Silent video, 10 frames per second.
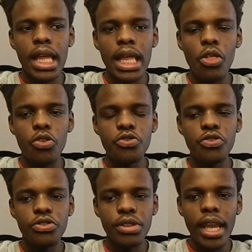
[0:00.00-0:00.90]
this
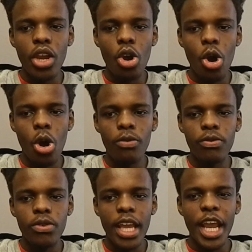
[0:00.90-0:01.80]
thing
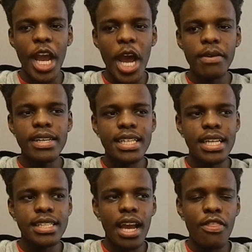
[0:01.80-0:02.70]
of encouraging
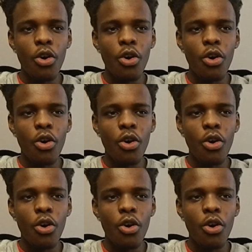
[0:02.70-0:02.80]
each other